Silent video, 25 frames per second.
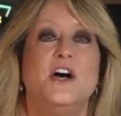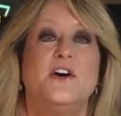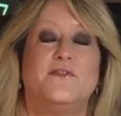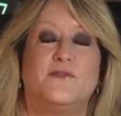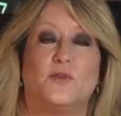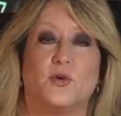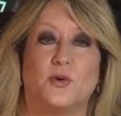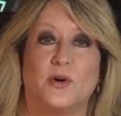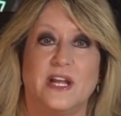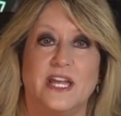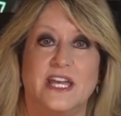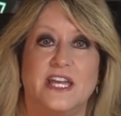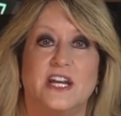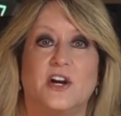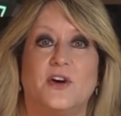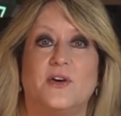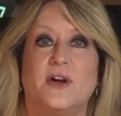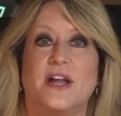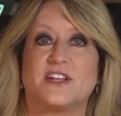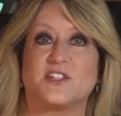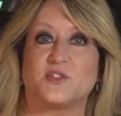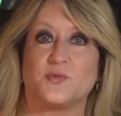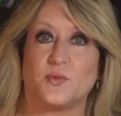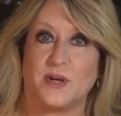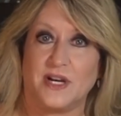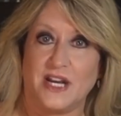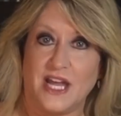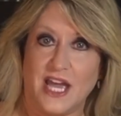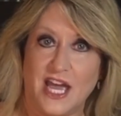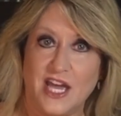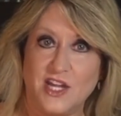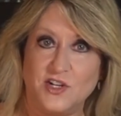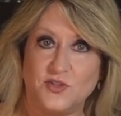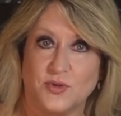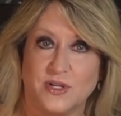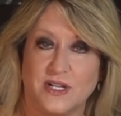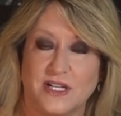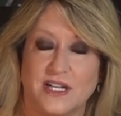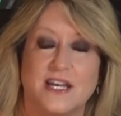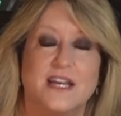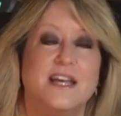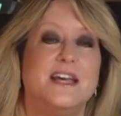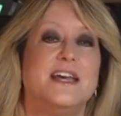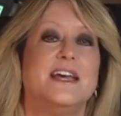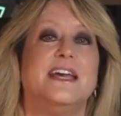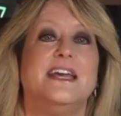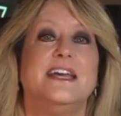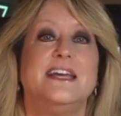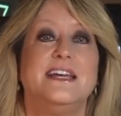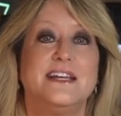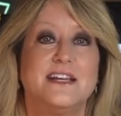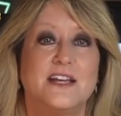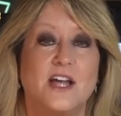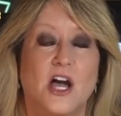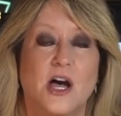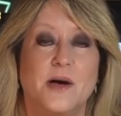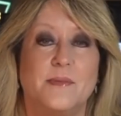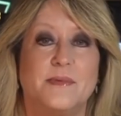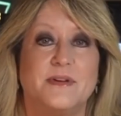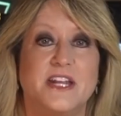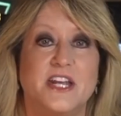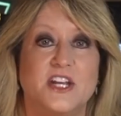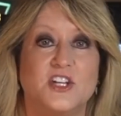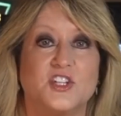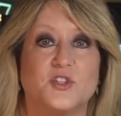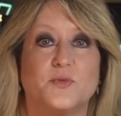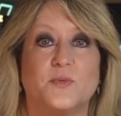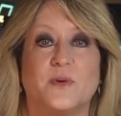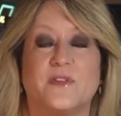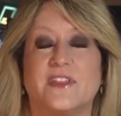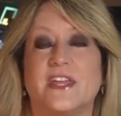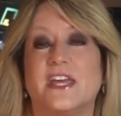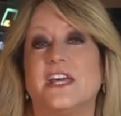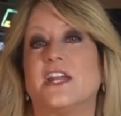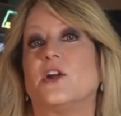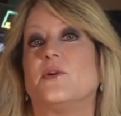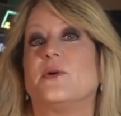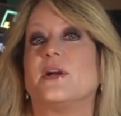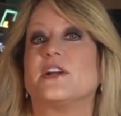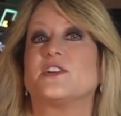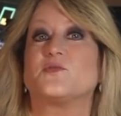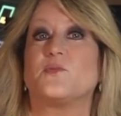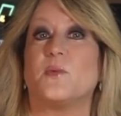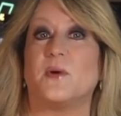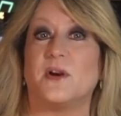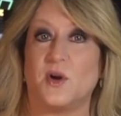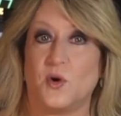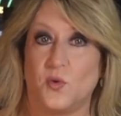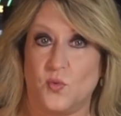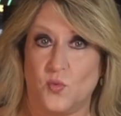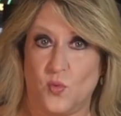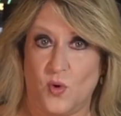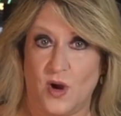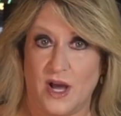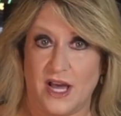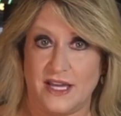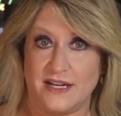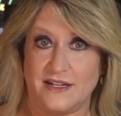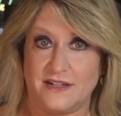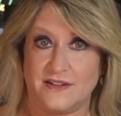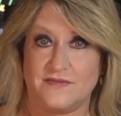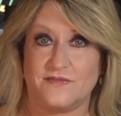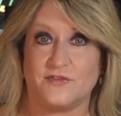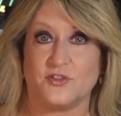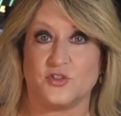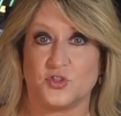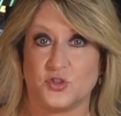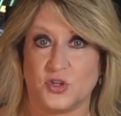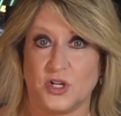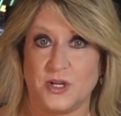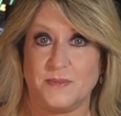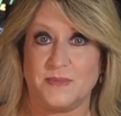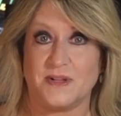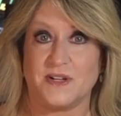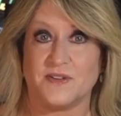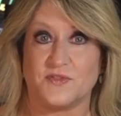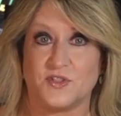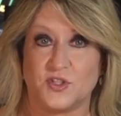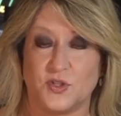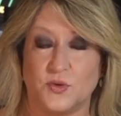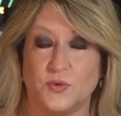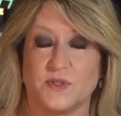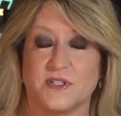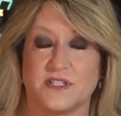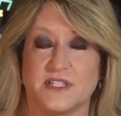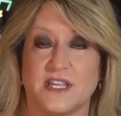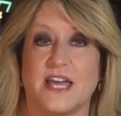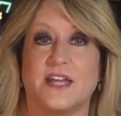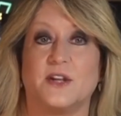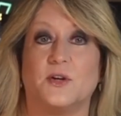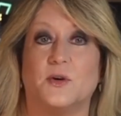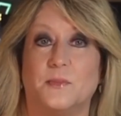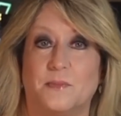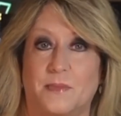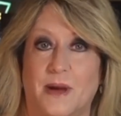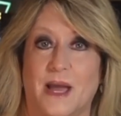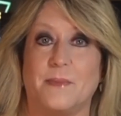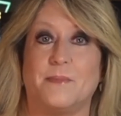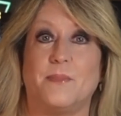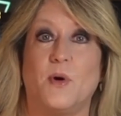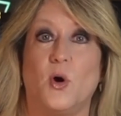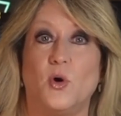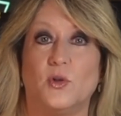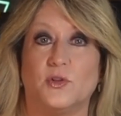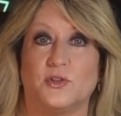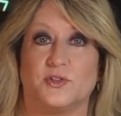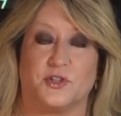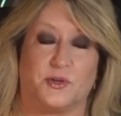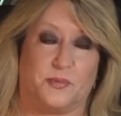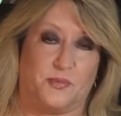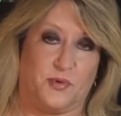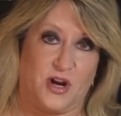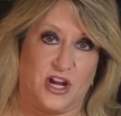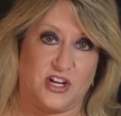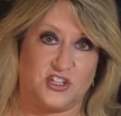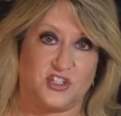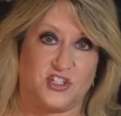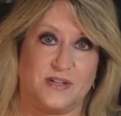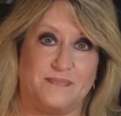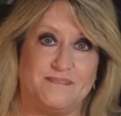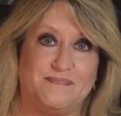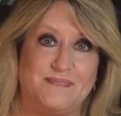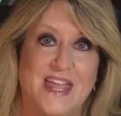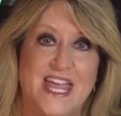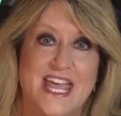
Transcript: for NRX-100 in combination with NRX-101 for treatment of suicidal bipolar depression.